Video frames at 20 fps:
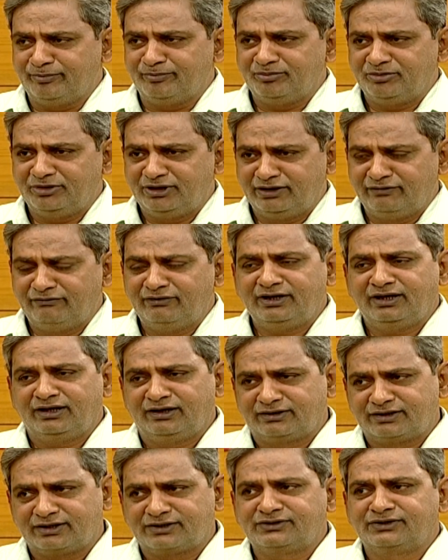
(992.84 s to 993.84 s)
in a very
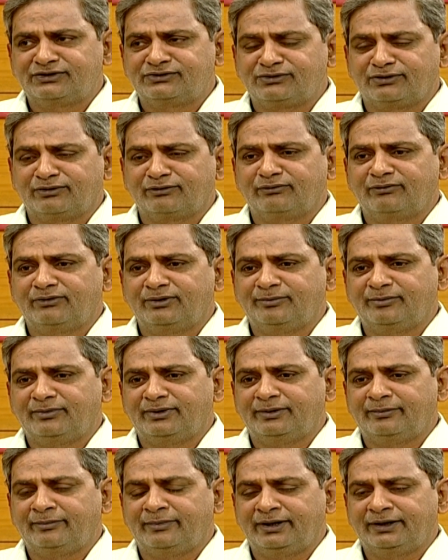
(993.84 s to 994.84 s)
interesting sort of
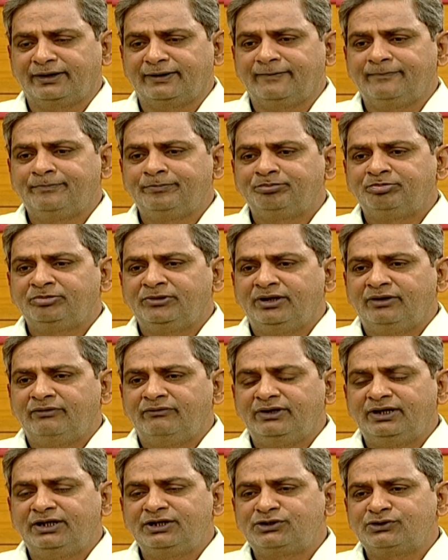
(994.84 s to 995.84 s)
manner,
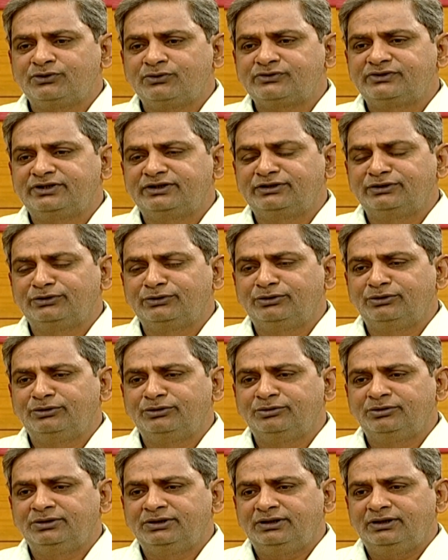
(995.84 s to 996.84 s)
where he shows that, you
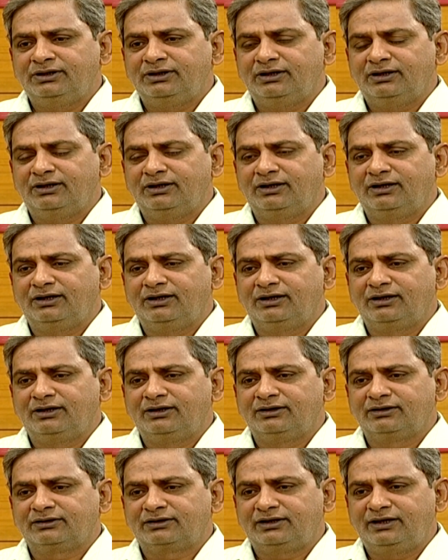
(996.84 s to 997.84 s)
know,
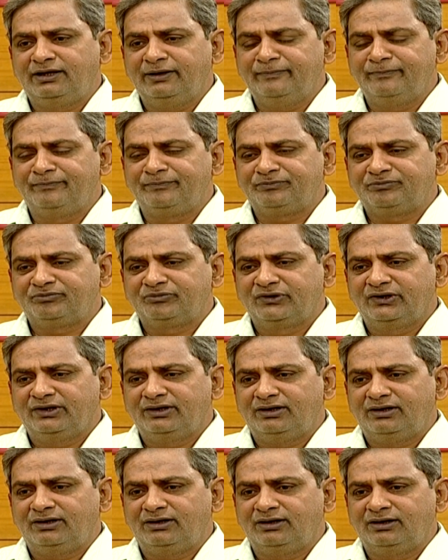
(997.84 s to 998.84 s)
Kim,
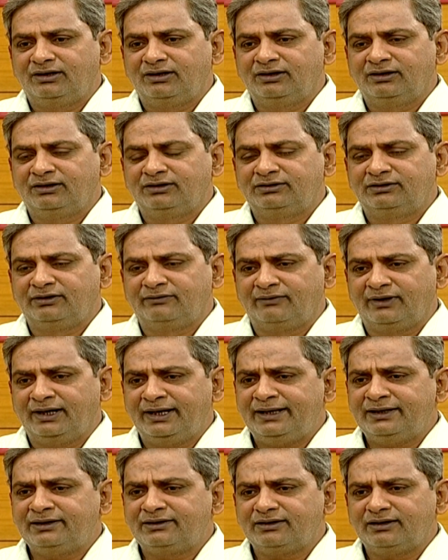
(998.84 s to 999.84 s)
the
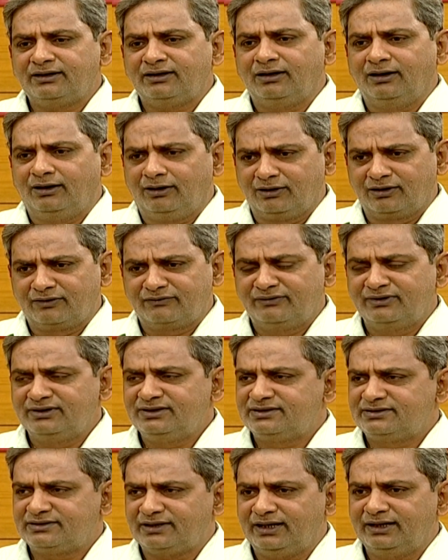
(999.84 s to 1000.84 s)
white orphan
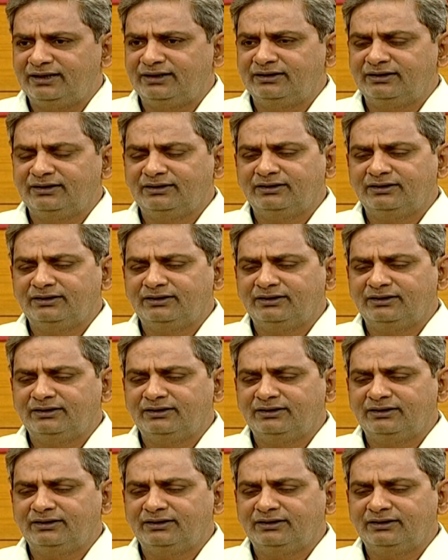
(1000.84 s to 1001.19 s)
child